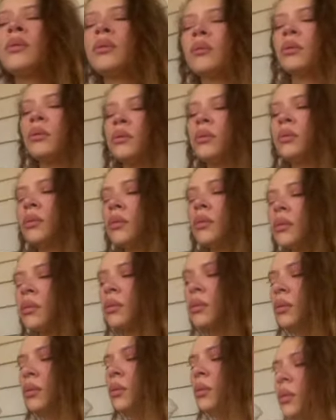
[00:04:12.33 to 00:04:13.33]
And I don't need
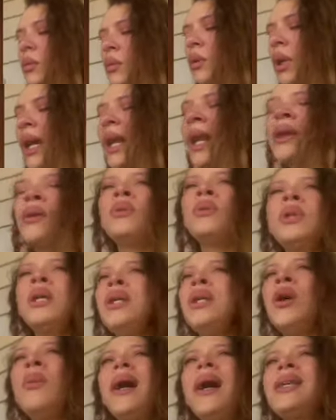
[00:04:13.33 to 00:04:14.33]
nobody's sympathy. I
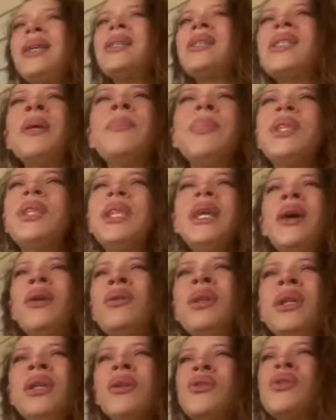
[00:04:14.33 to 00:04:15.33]
don't need no
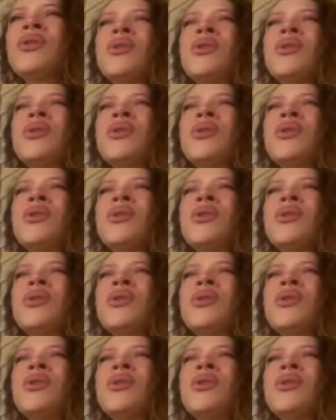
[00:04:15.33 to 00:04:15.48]
sorrows.